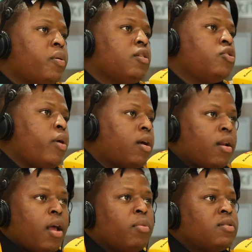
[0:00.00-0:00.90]
because record
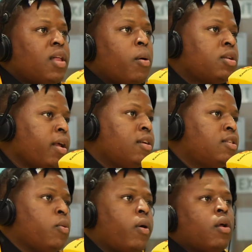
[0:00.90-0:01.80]
labels
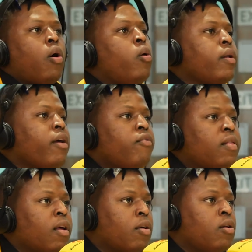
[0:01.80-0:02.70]
nowadays they want to own
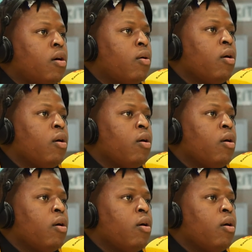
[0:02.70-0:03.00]
everything. You know,